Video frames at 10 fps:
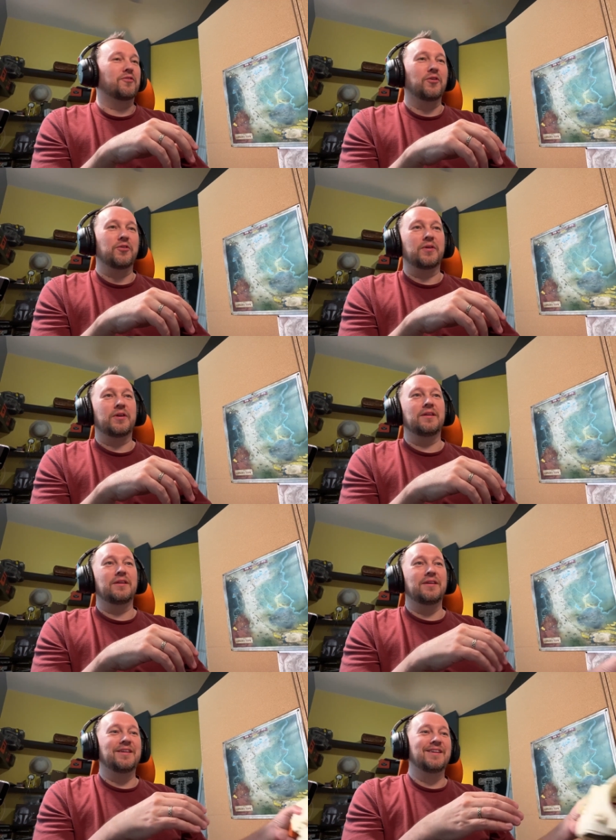where
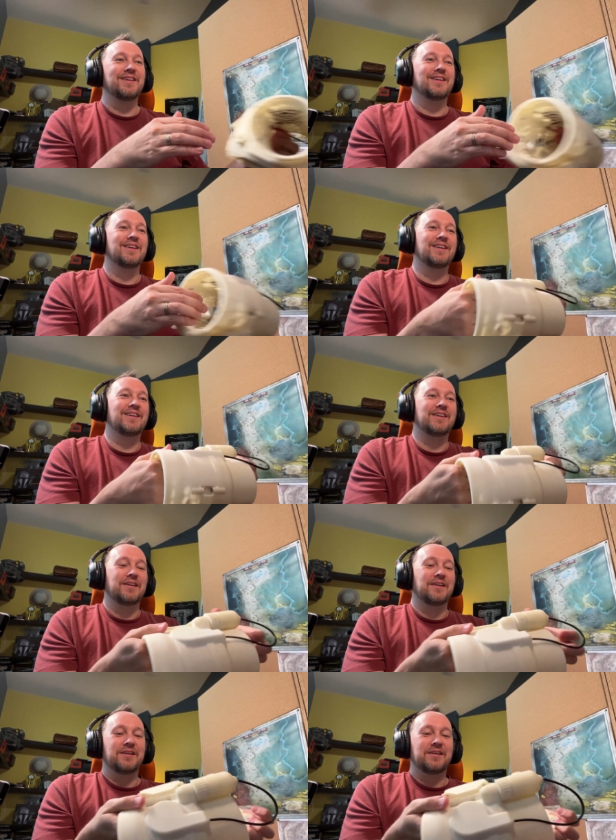does it transmit
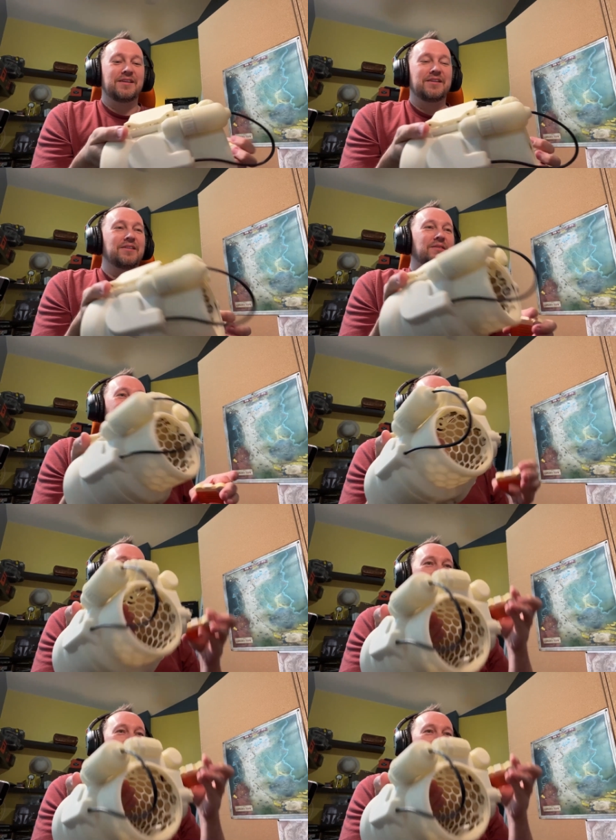between what?